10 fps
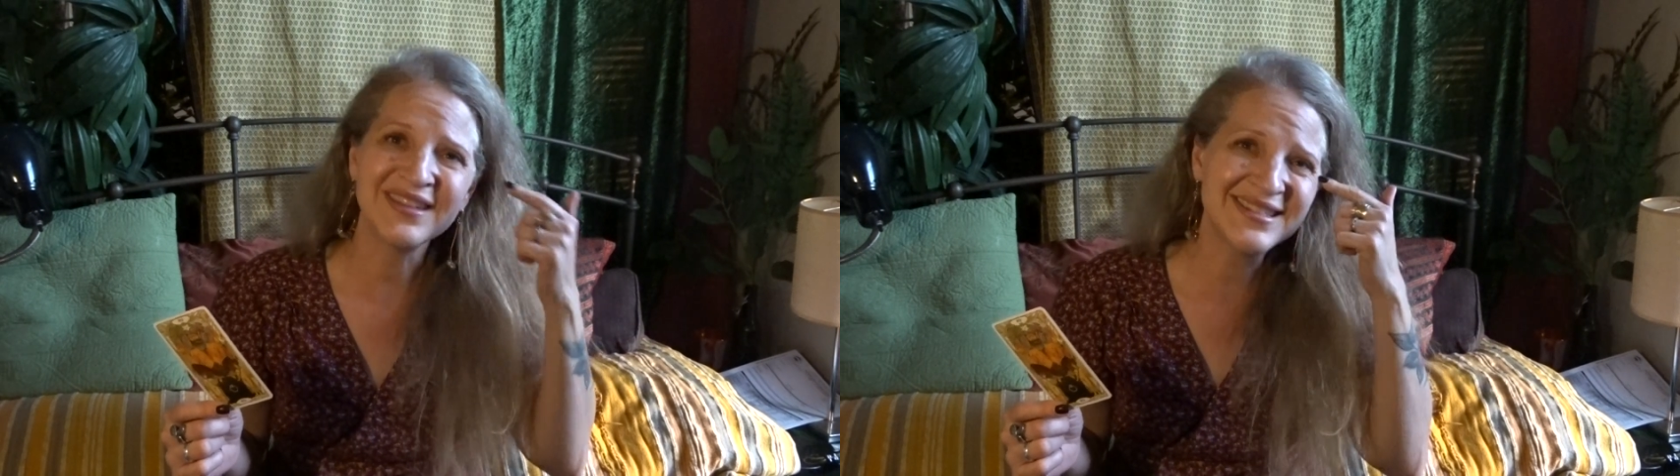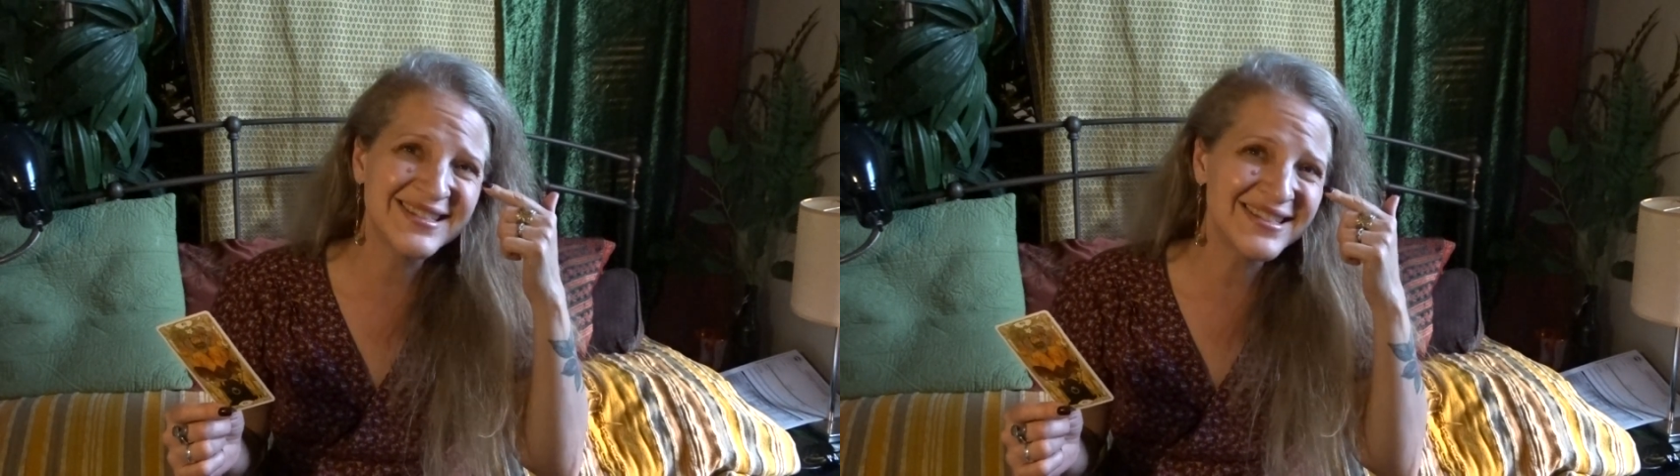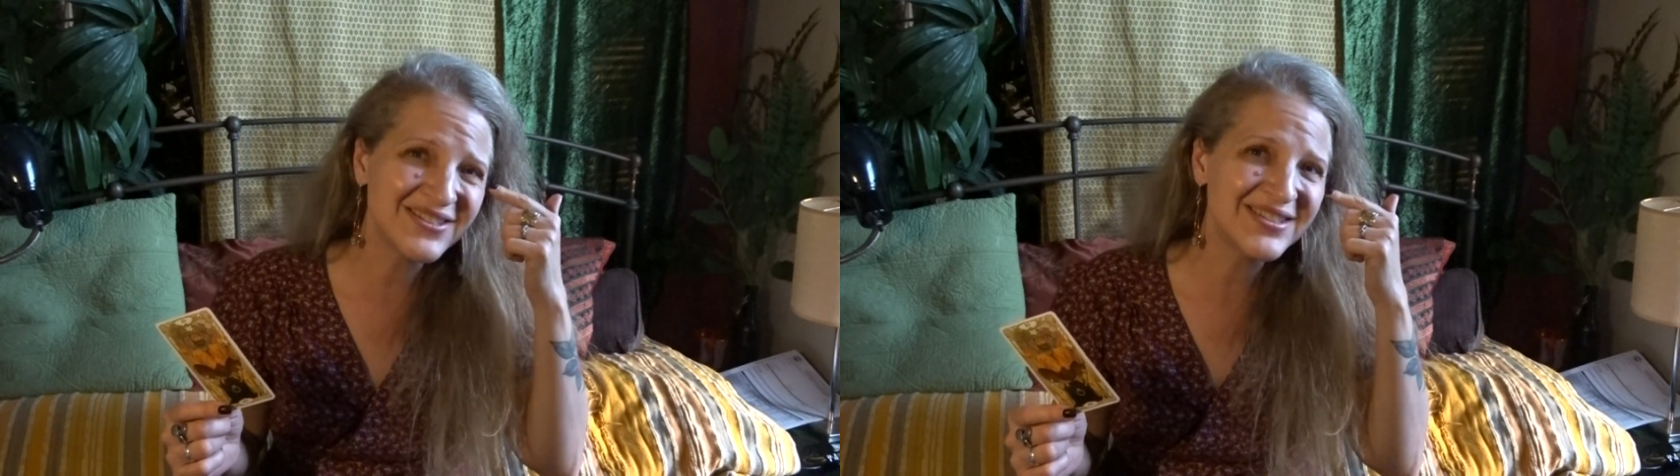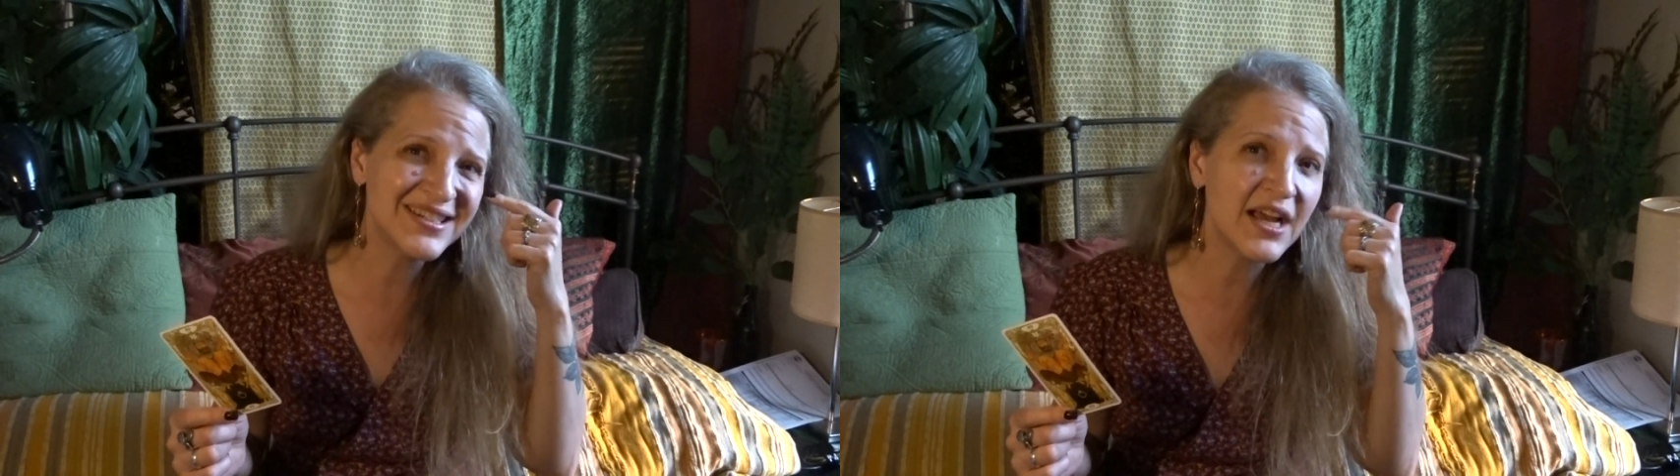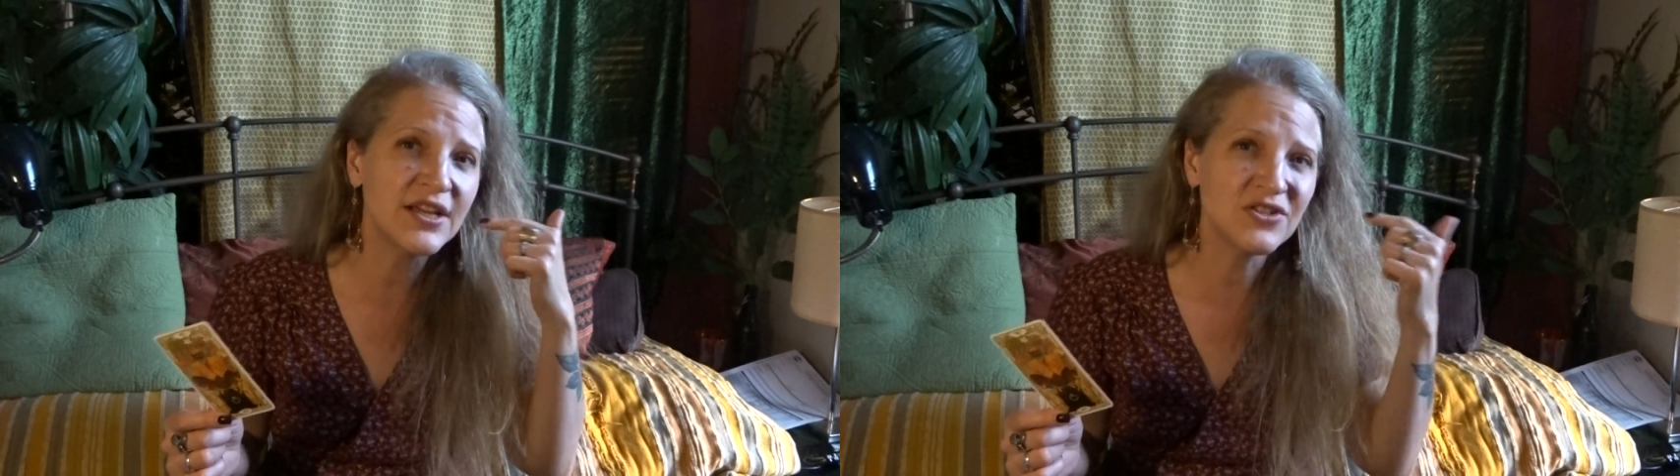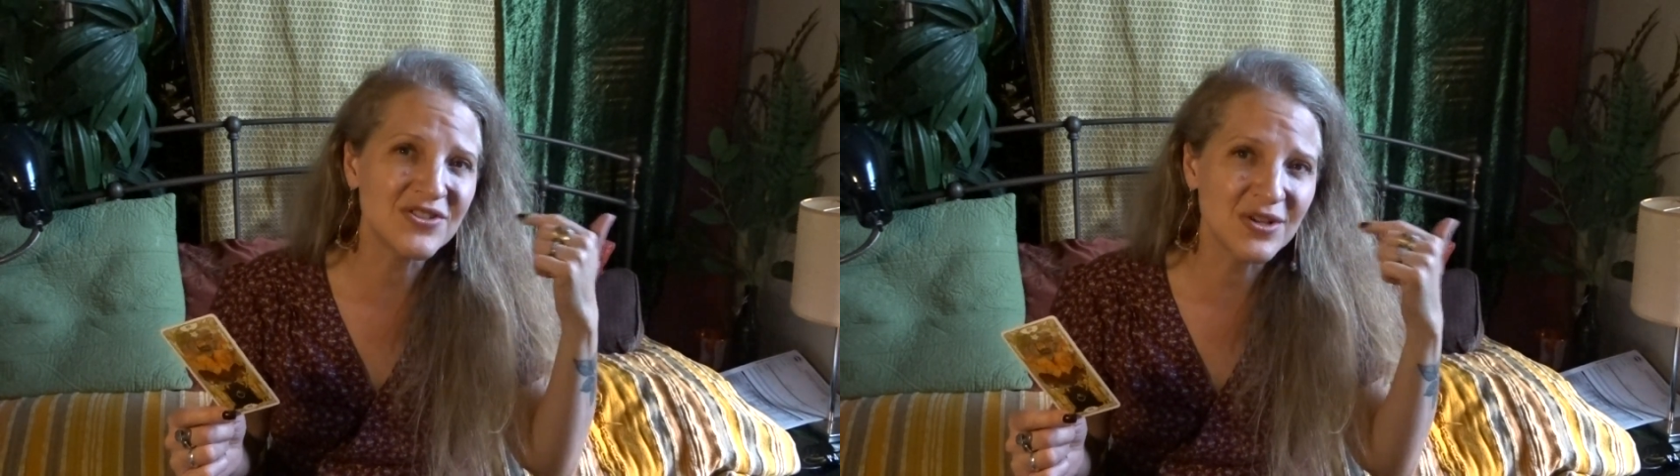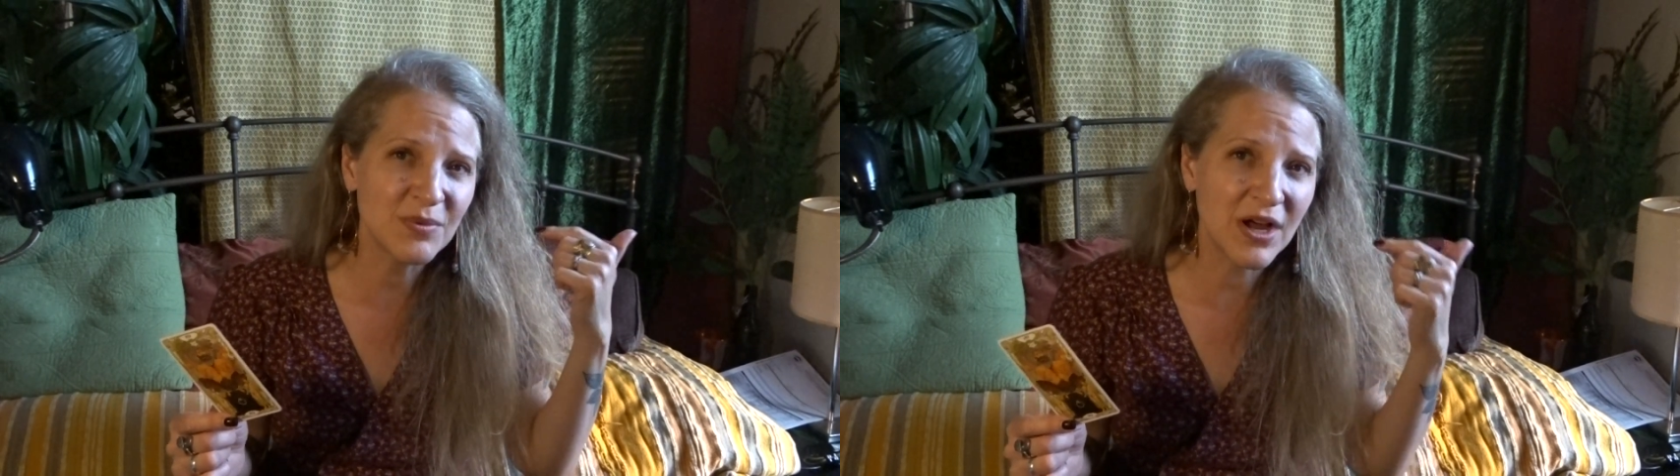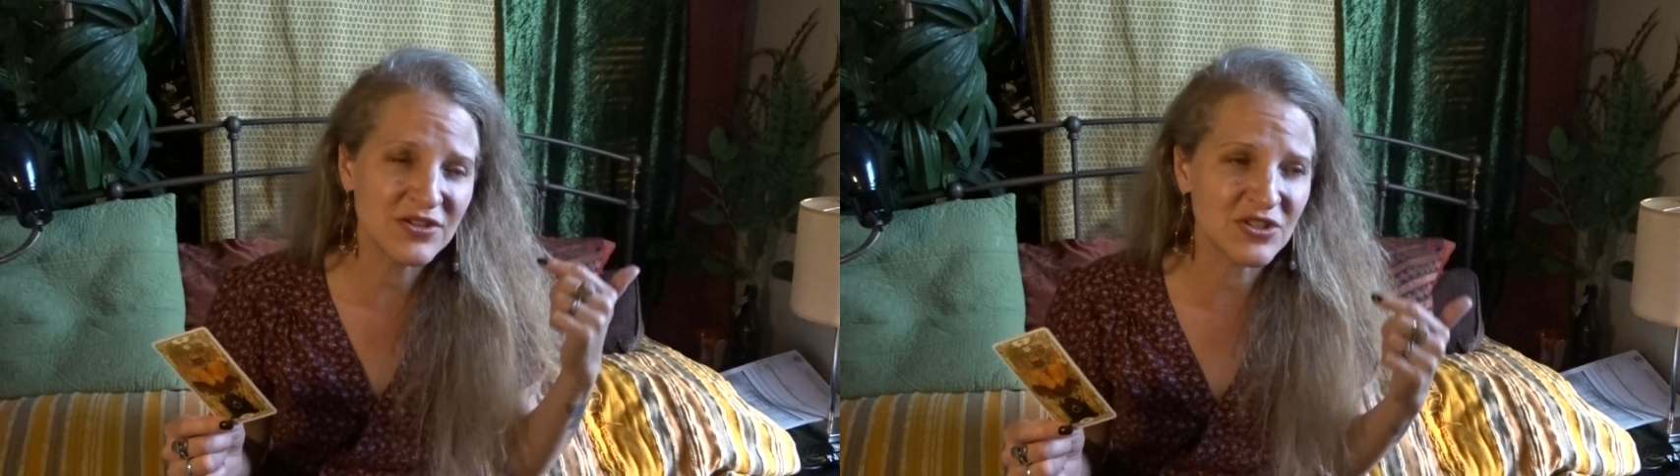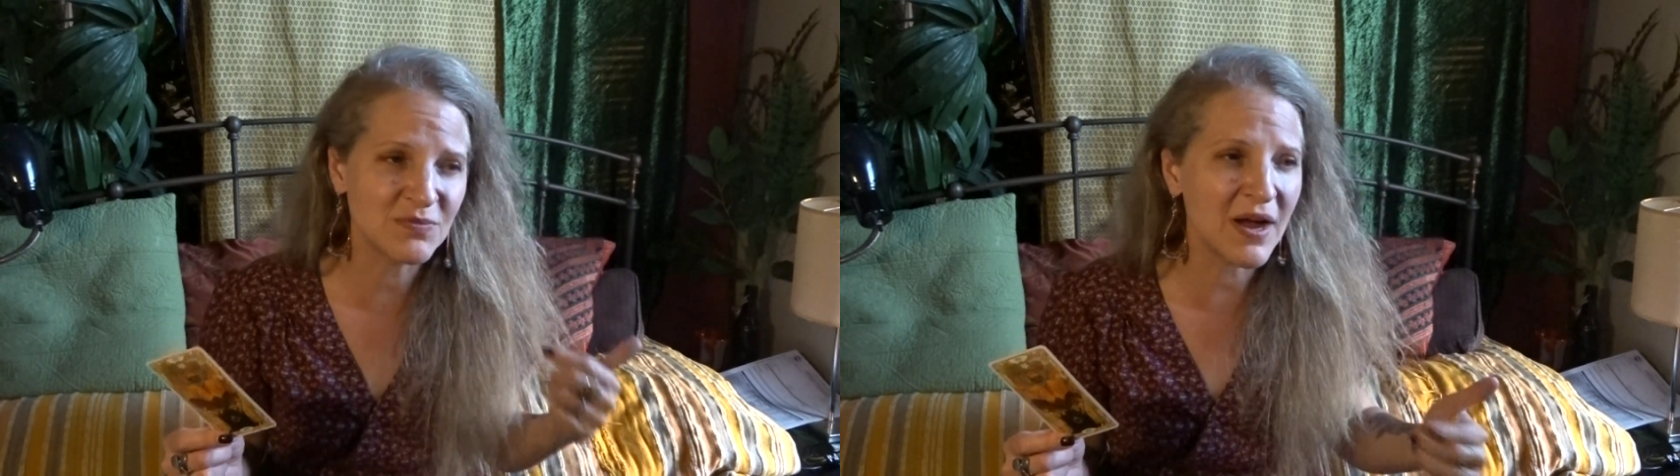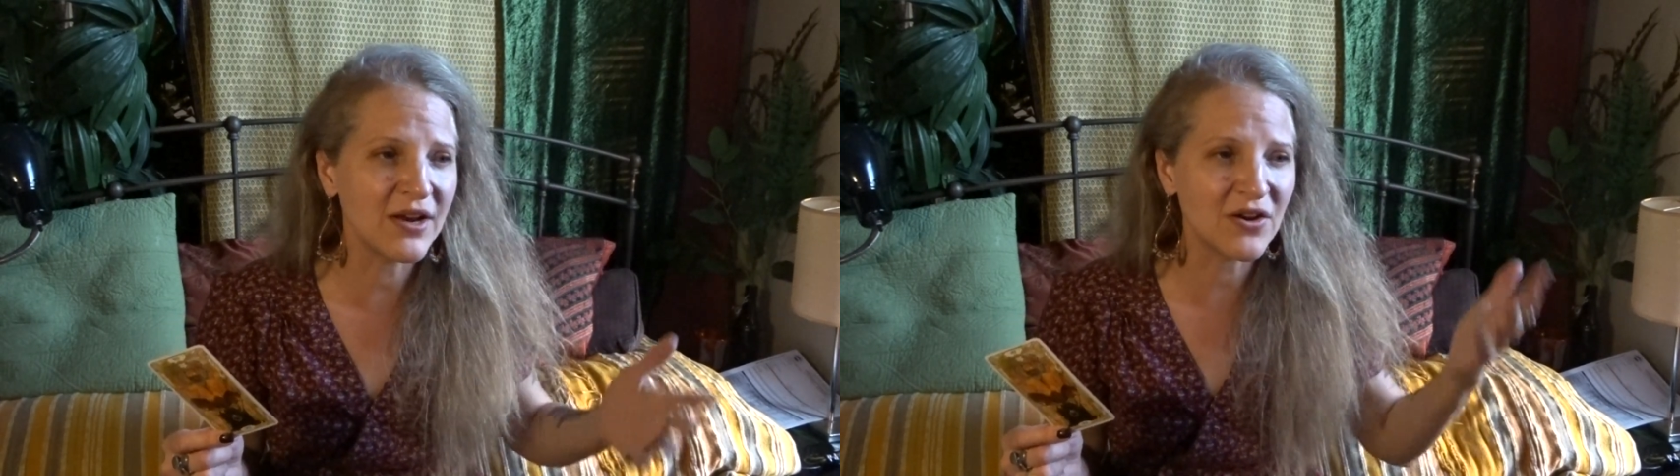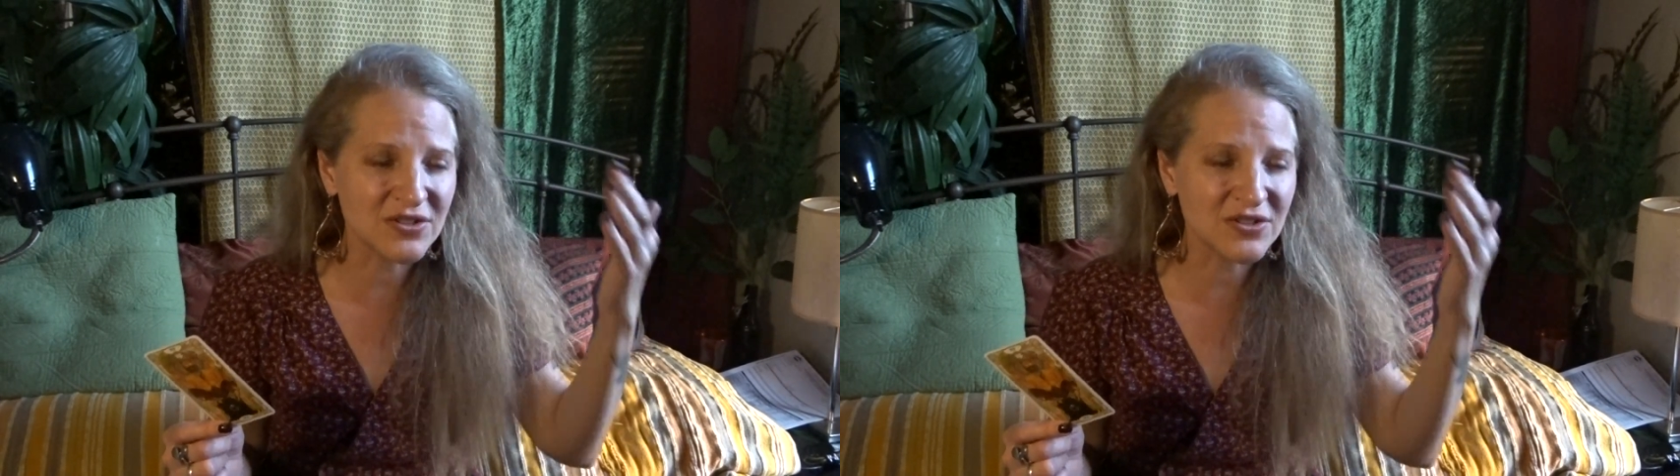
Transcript: that's still stuck in your subconscious mind